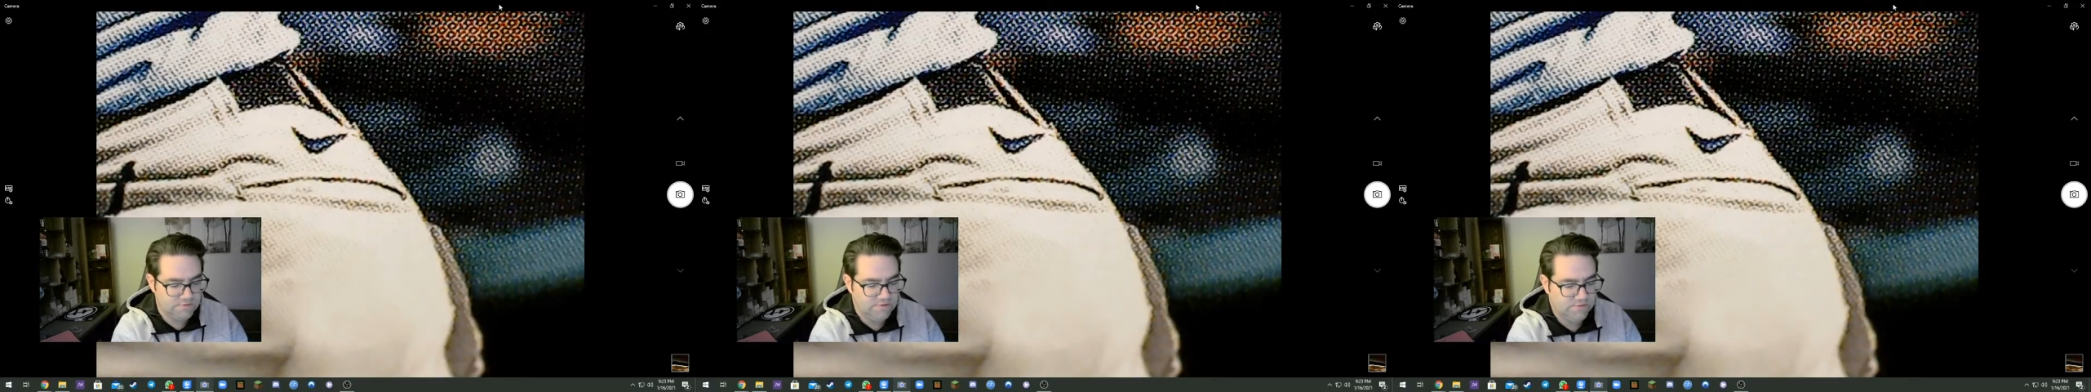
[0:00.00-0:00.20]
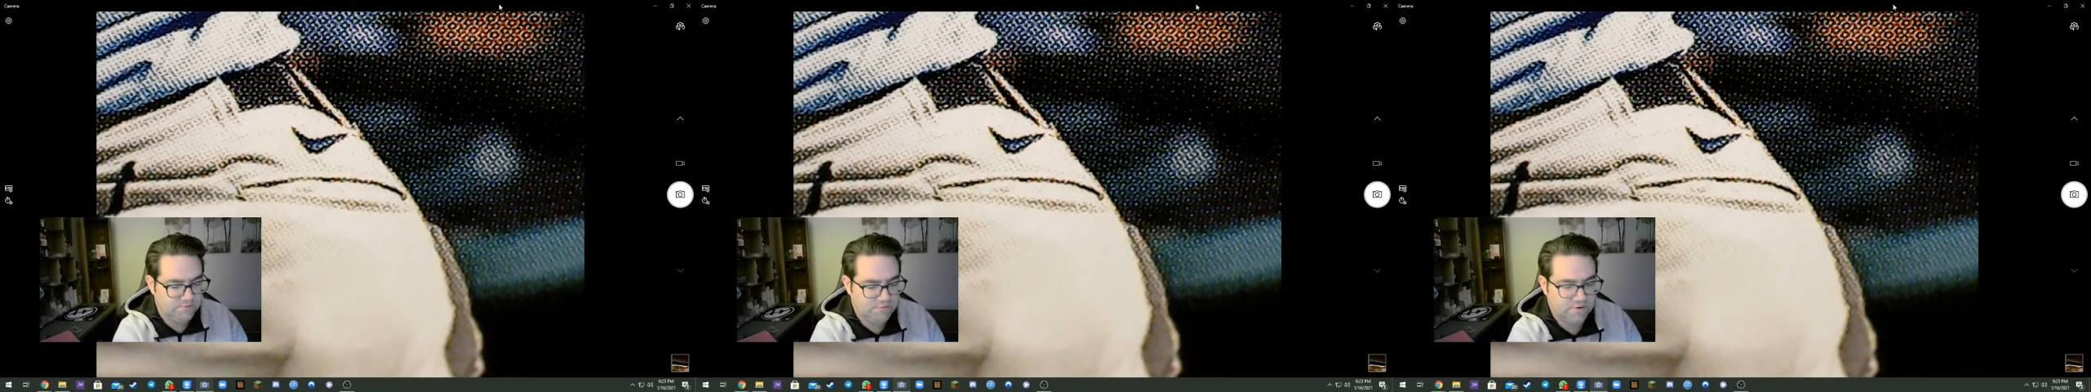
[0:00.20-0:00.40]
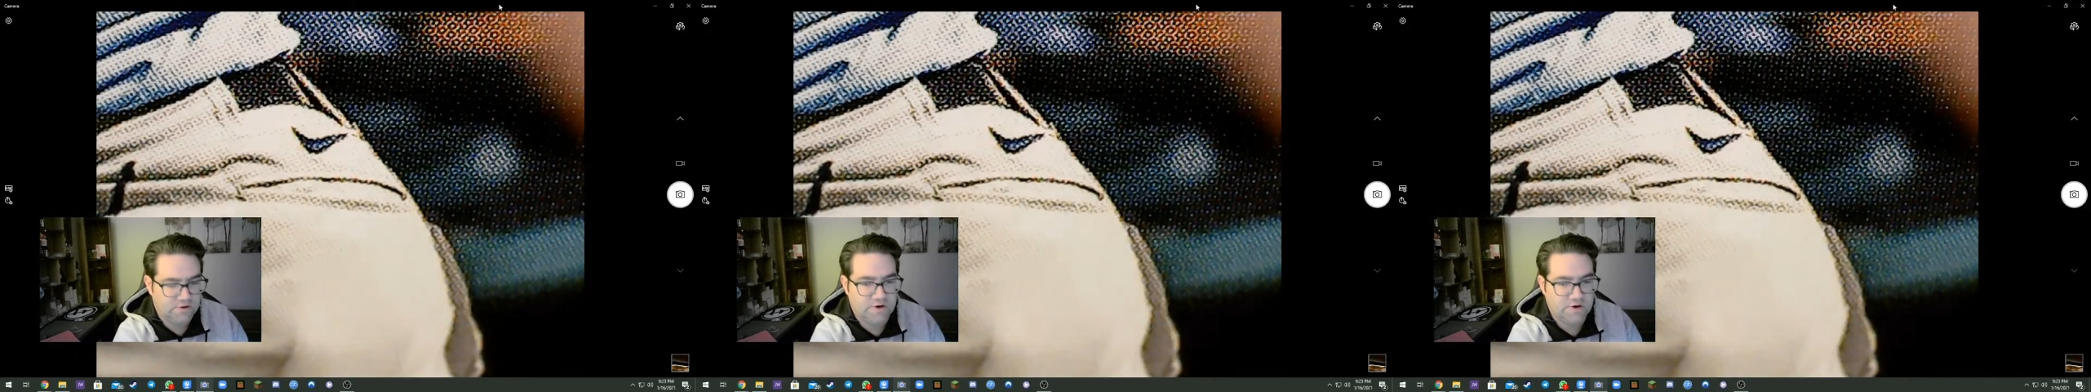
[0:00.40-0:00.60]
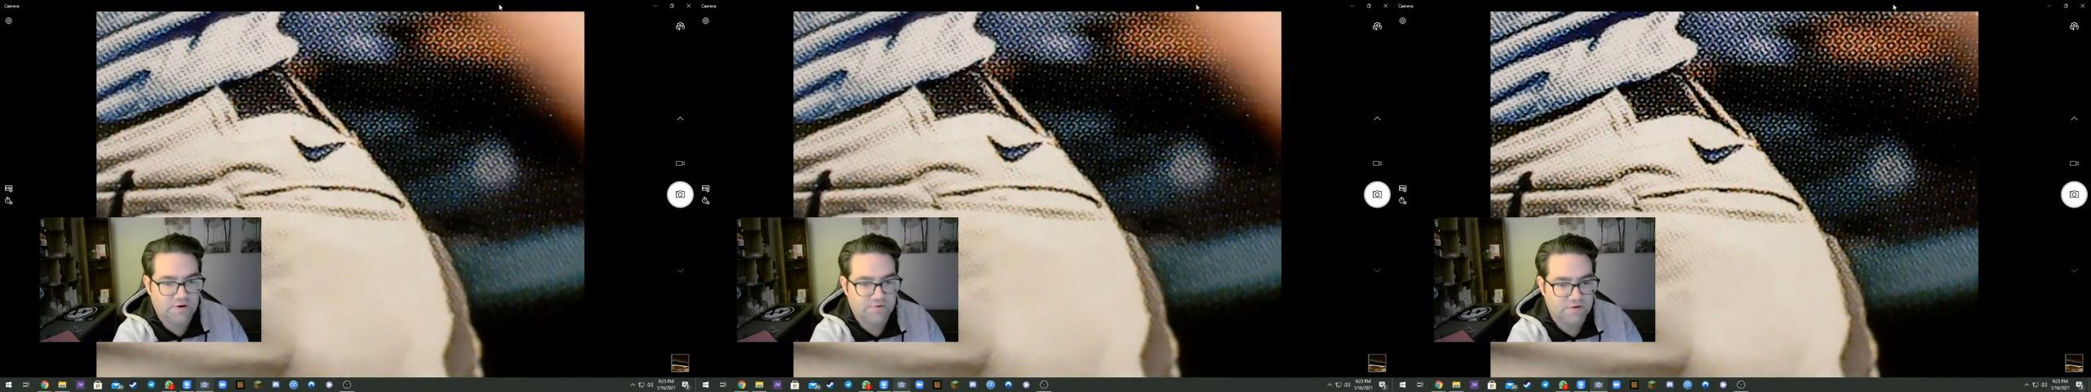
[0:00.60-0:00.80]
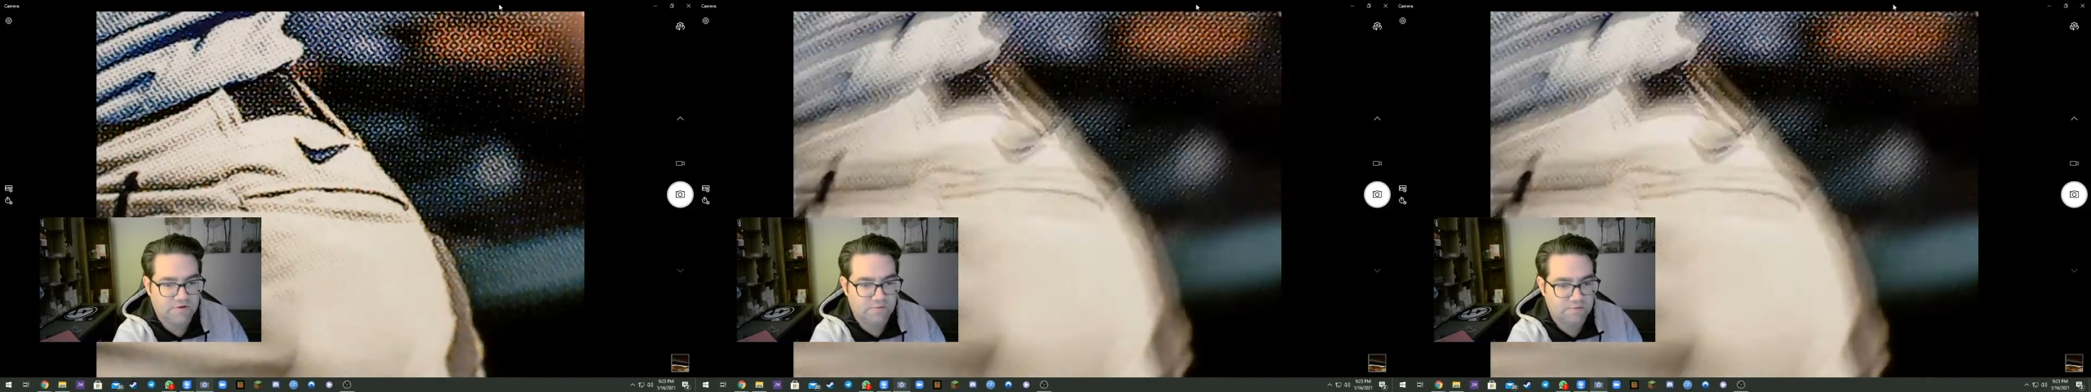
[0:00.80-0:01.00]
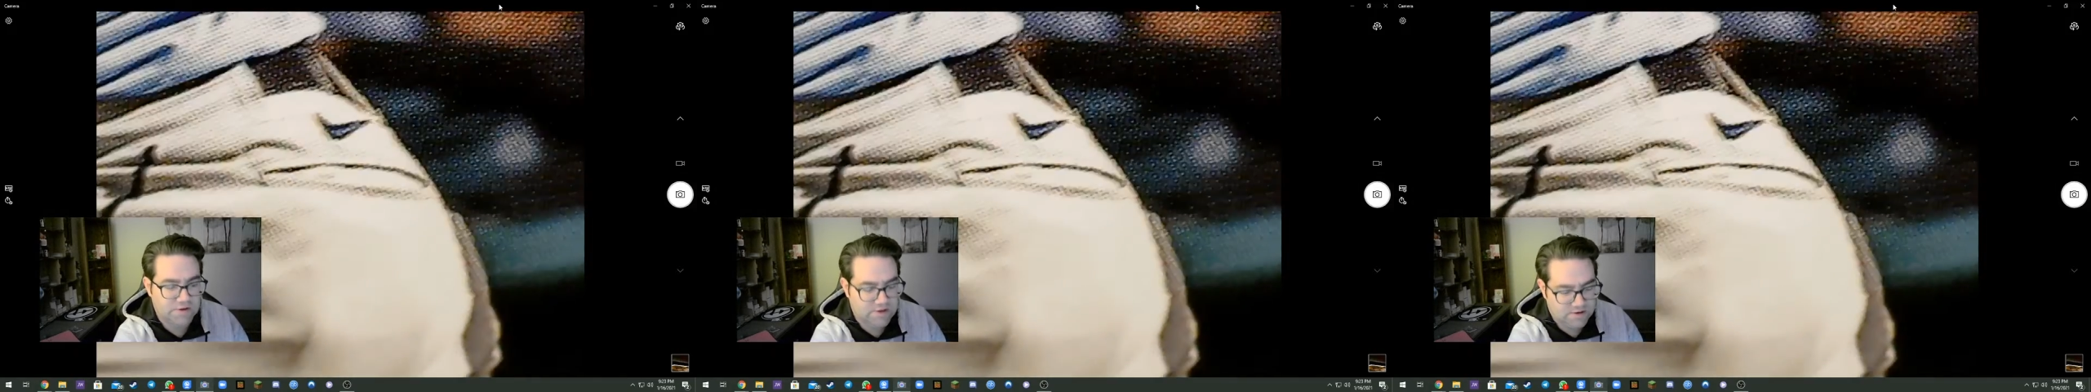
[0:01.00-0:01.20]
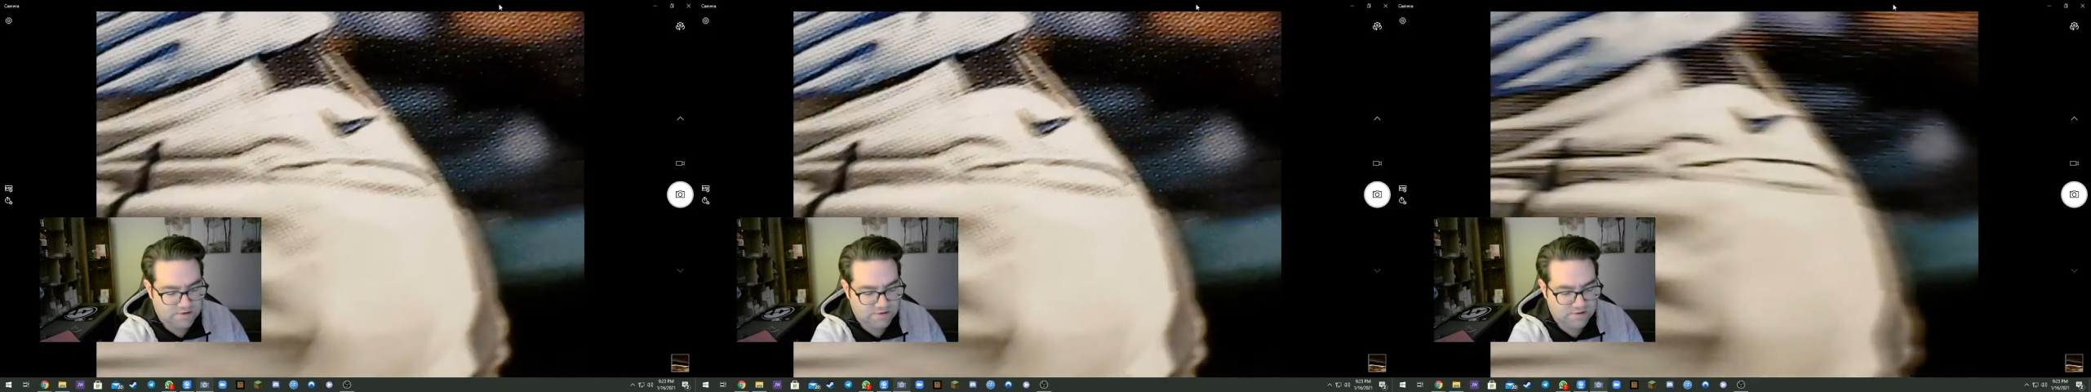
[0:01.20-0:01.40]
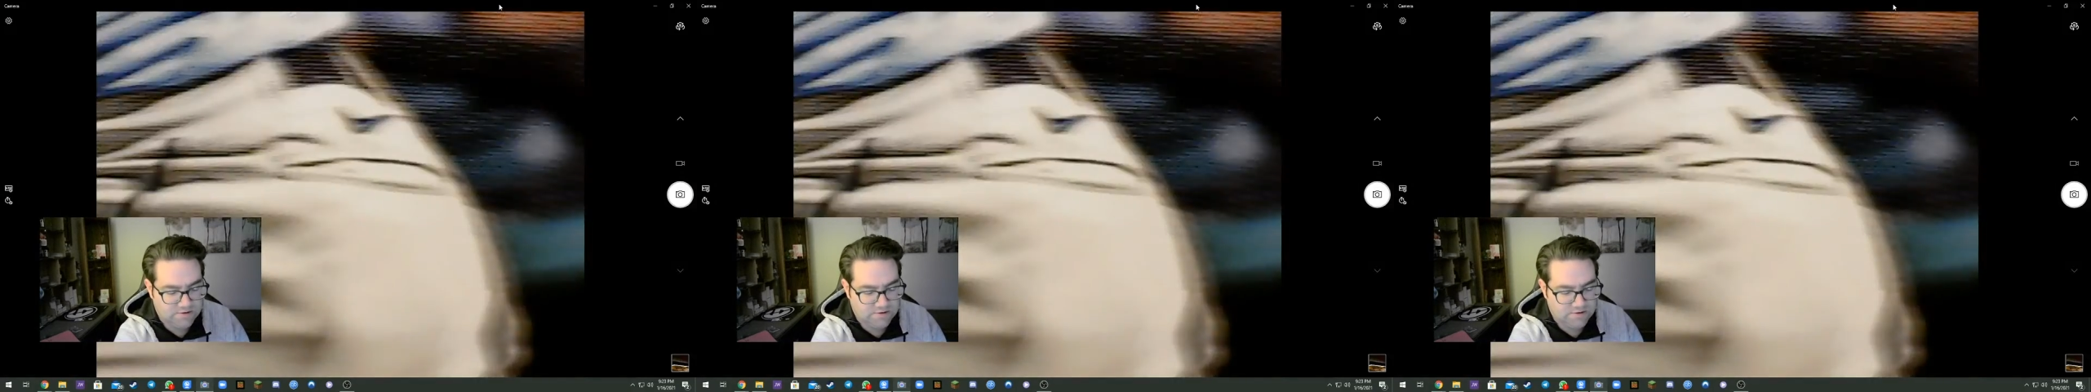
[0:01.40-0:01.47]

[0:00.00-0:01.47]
this when cards come in,